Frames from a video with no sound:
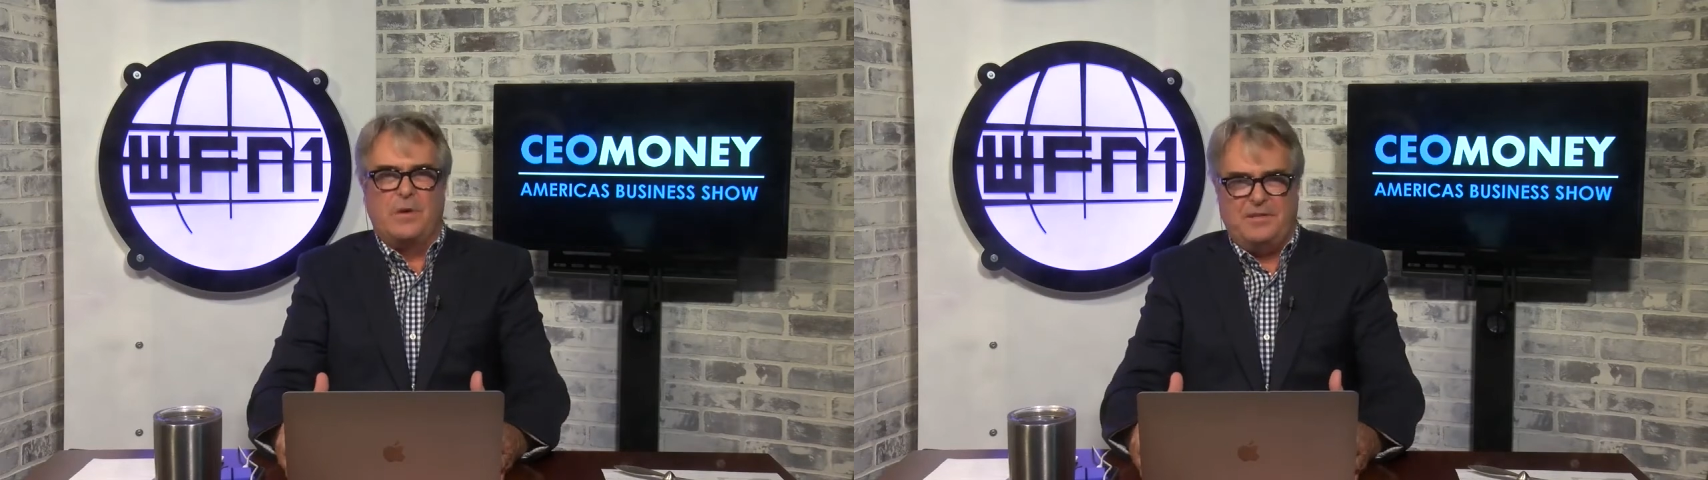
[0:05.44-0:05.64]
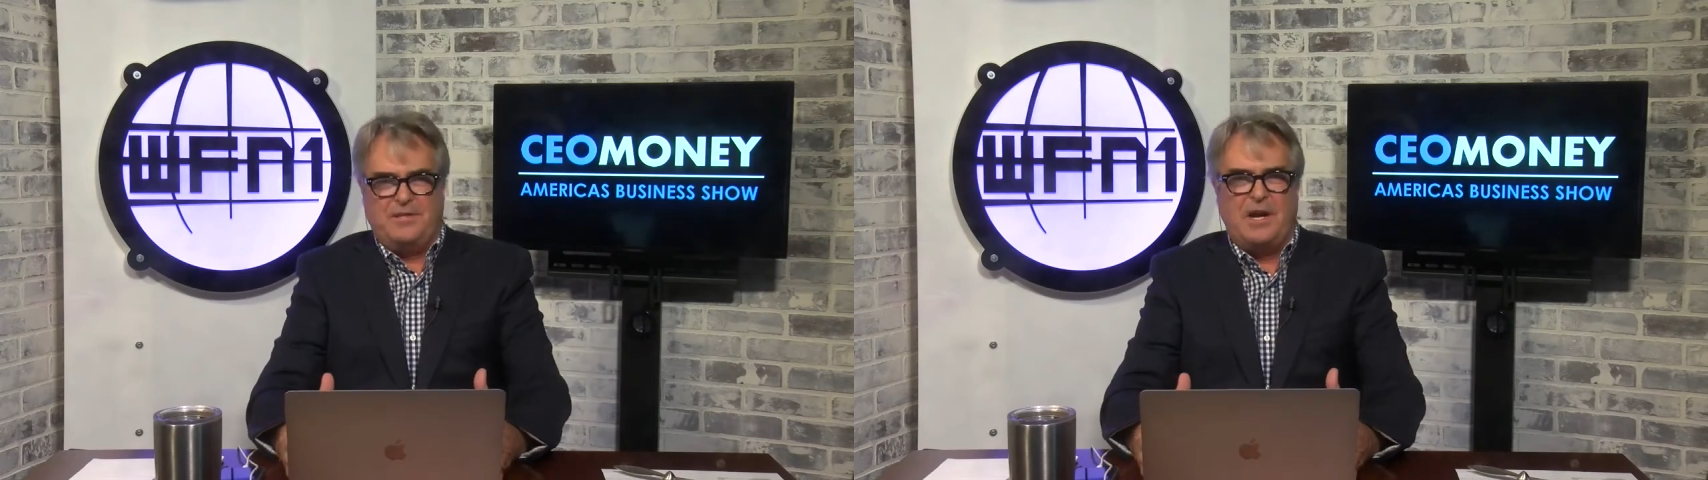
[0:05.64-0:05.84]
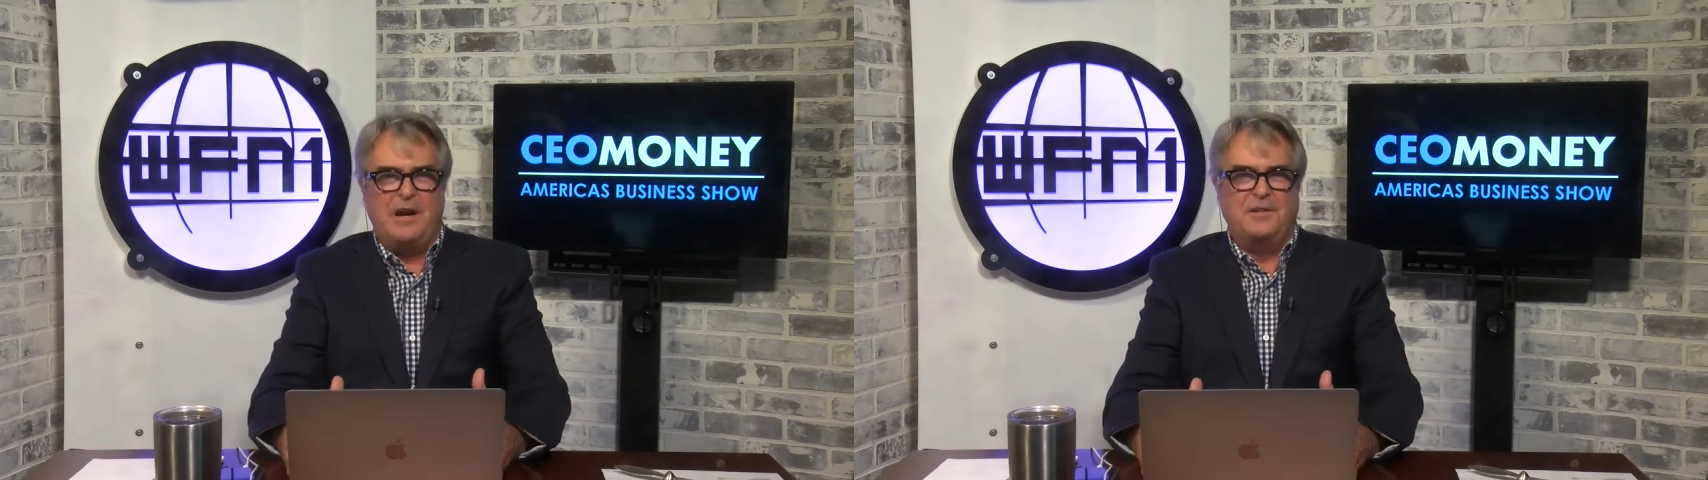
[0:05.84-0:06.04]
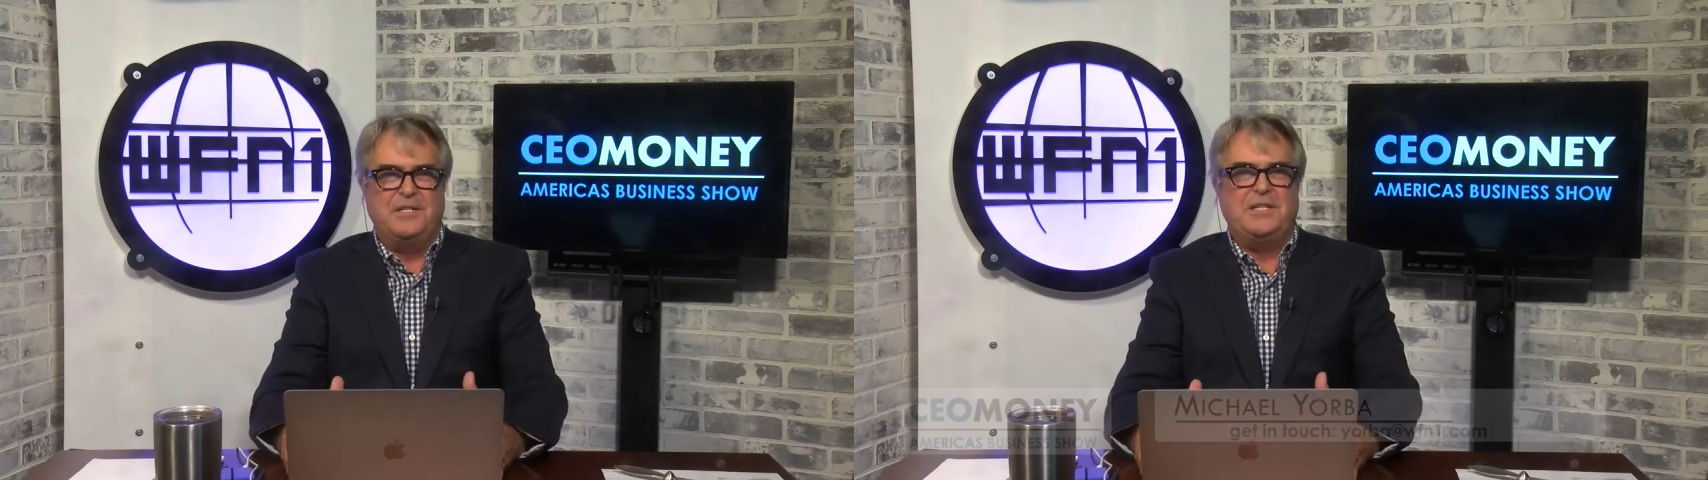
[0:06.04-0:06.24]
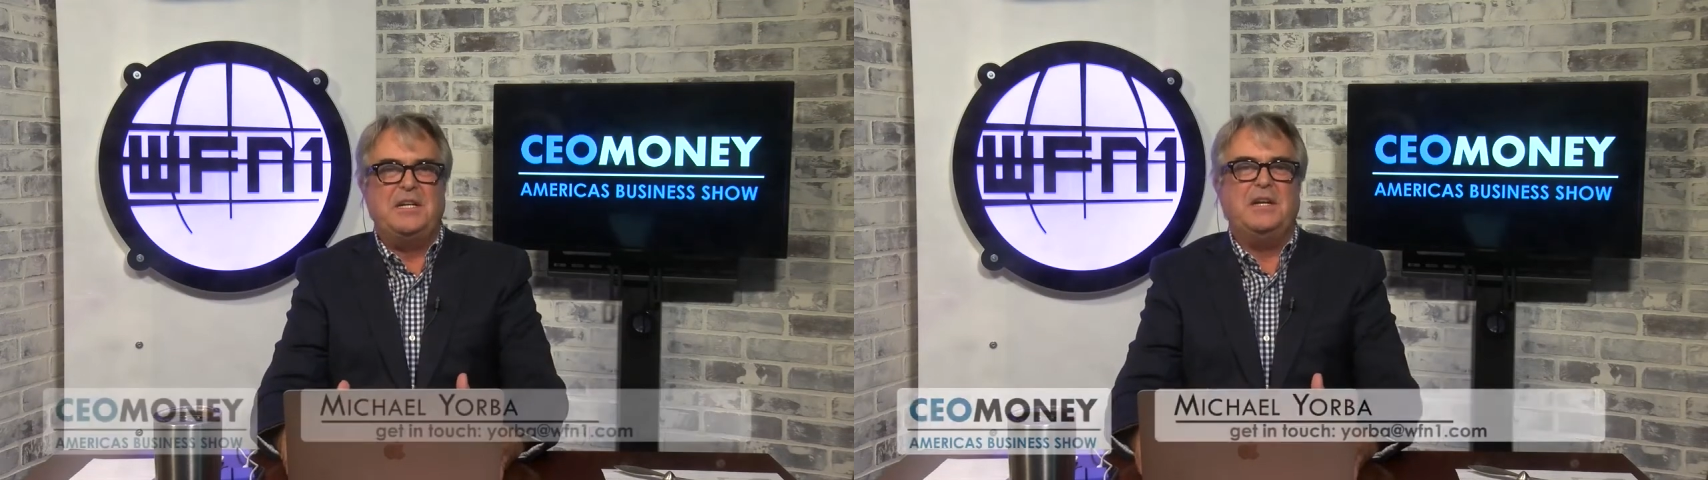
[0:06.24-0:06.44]
Rothschild,
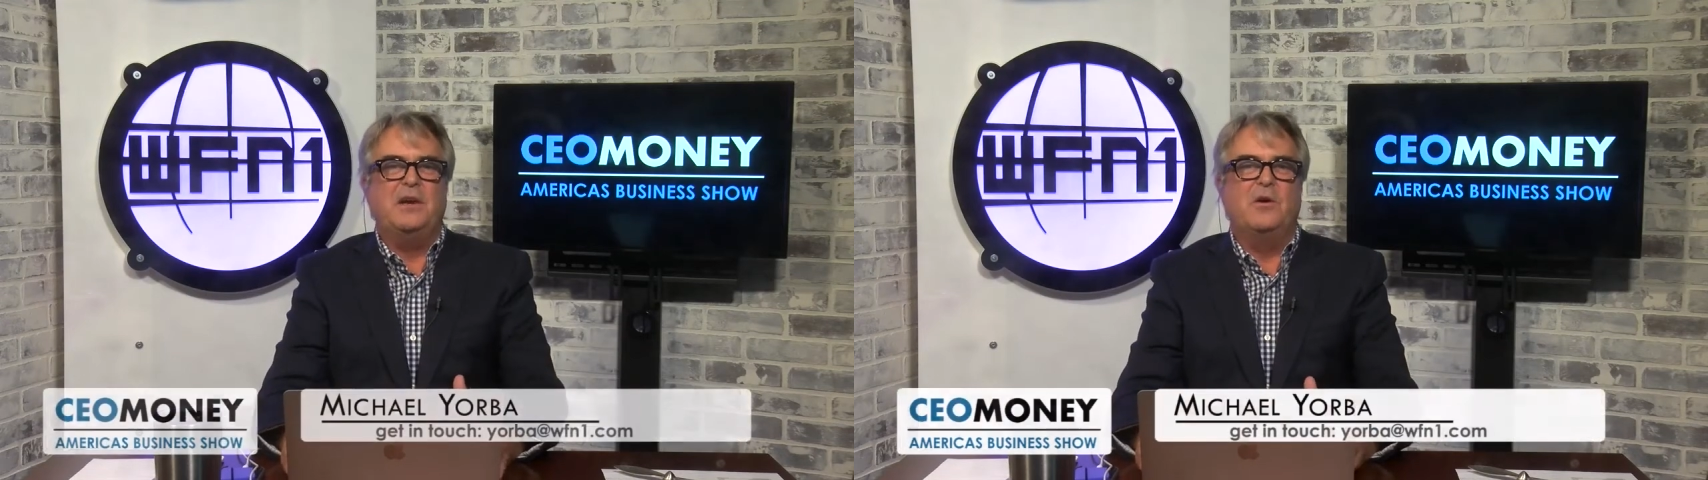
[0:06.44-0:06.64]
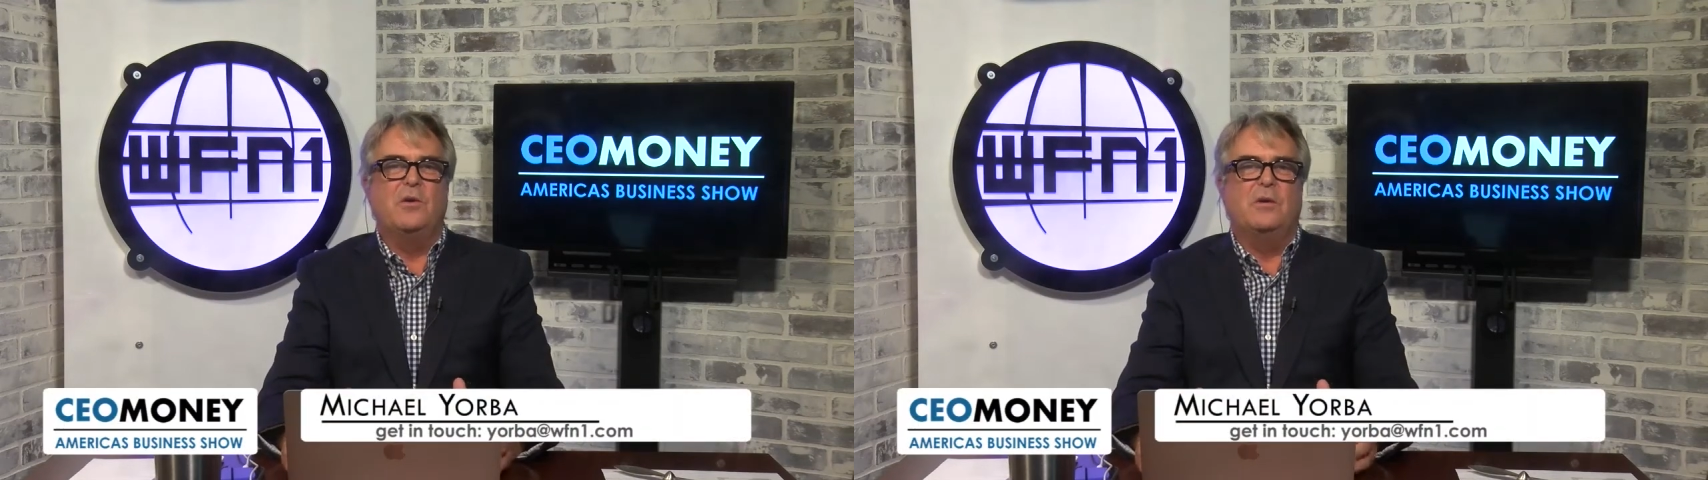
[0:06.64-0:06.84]
CEO